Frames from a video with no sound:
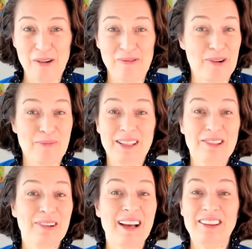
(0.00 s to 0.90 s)
What might
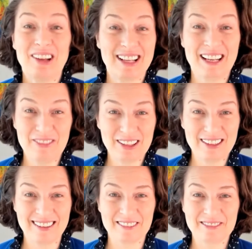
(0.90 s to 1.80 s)
you not have
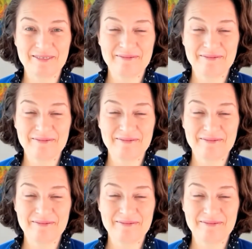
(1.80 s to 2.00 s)
thought of?